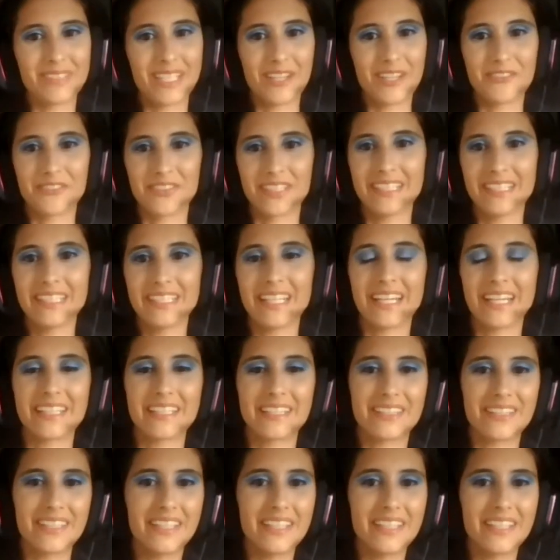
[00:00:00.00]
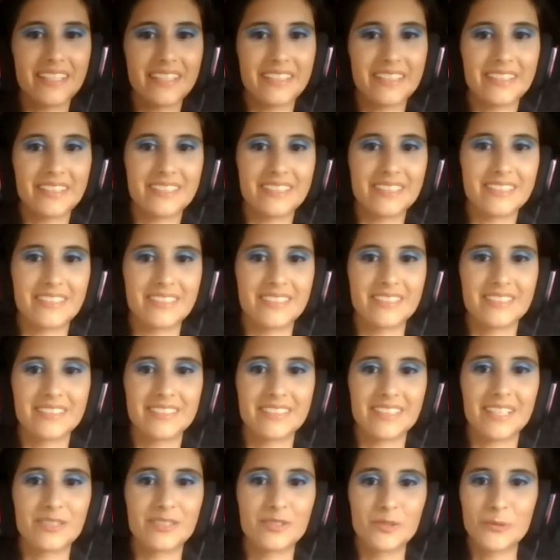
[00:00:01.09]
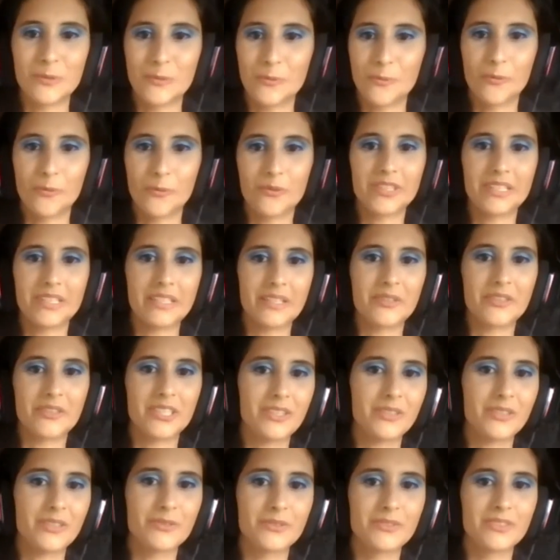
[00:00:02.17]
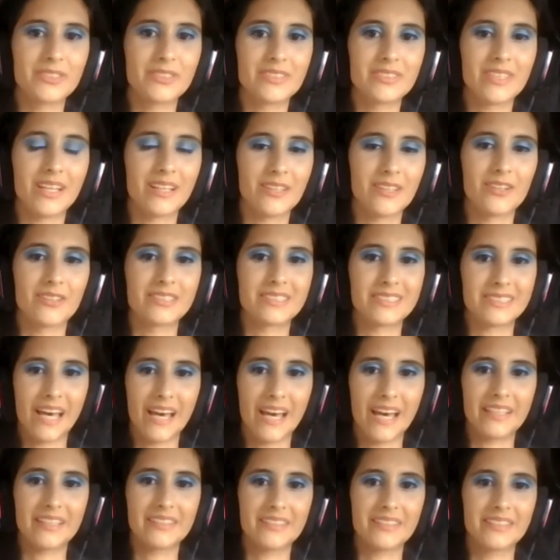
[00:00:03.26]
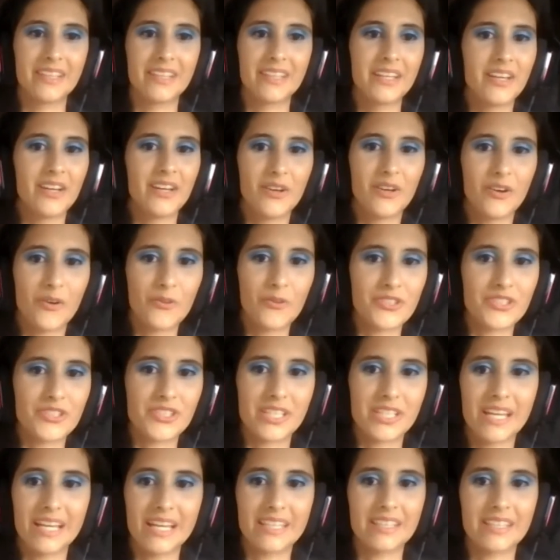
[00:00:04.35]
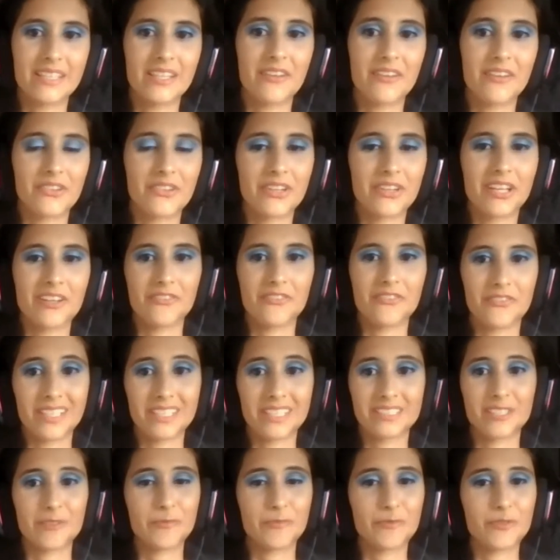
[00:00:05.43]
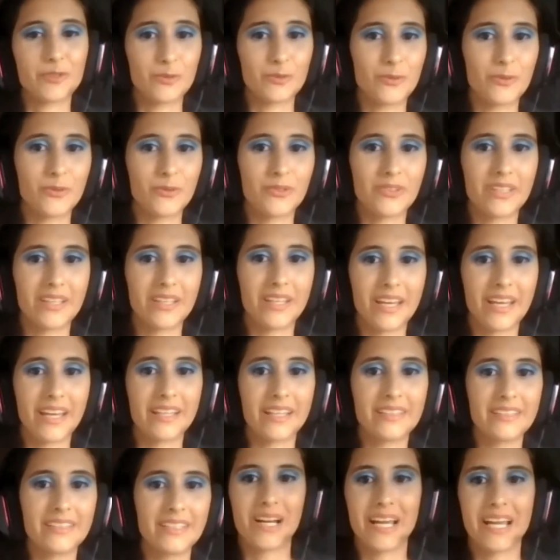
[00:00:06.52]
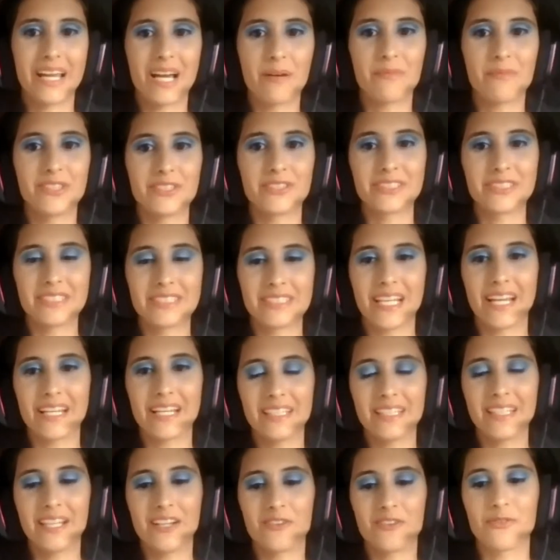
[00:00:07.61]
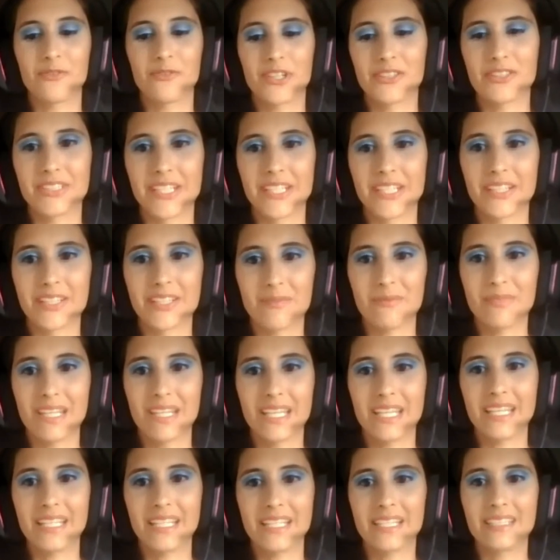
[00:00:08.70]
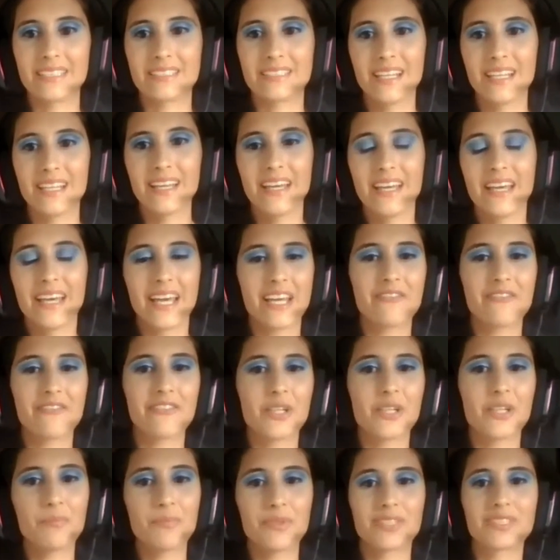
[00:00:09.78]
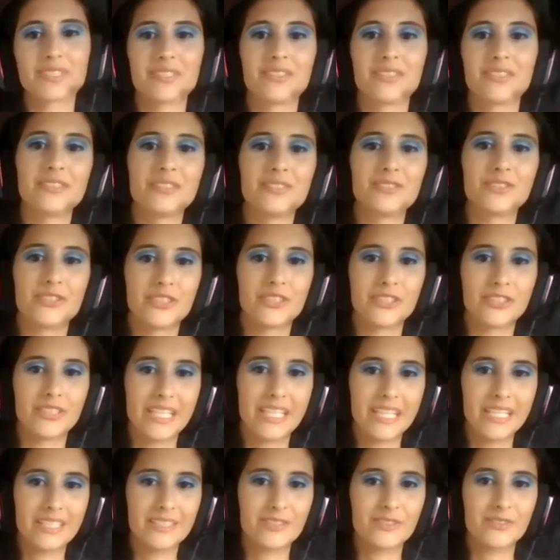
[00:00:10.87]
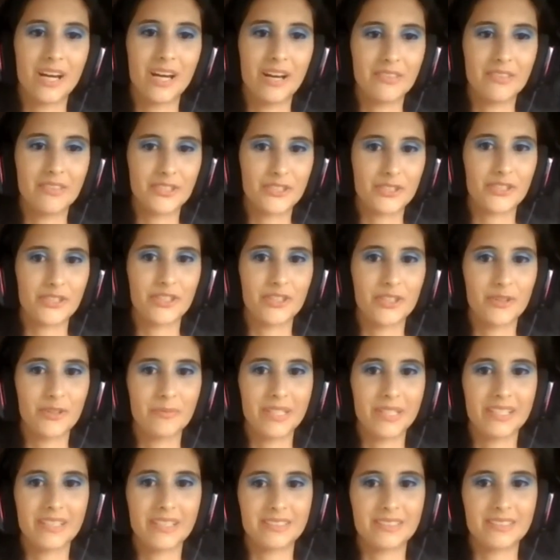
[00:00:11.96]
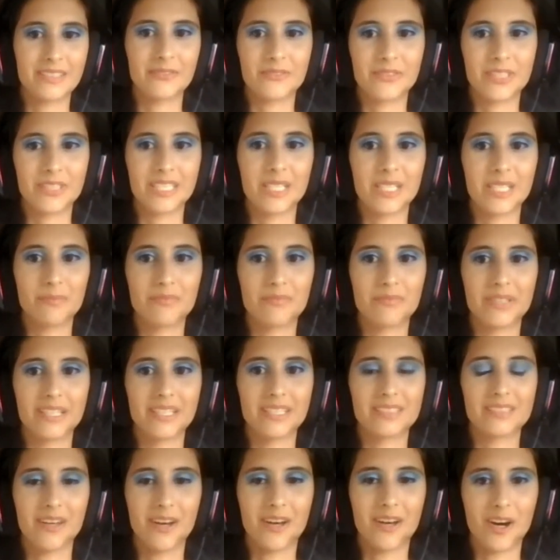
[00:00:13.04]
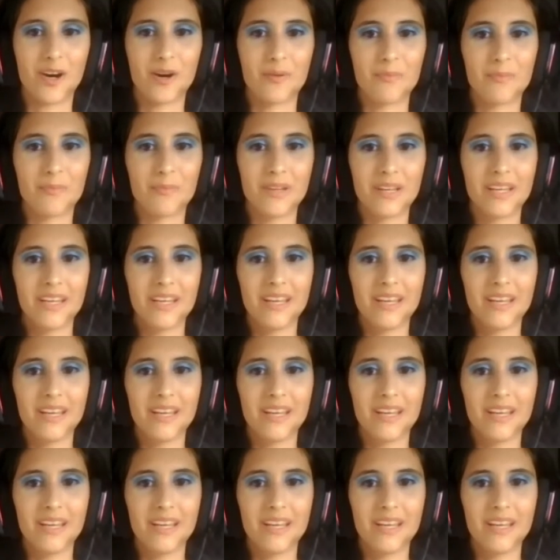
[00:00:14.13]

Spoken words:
Definitely, I think this is a tool they could use alongside coaching. I think a very effective tool. And what I am understanding of what you're telling me, it is a very personal journey to have a journal, because it really brings up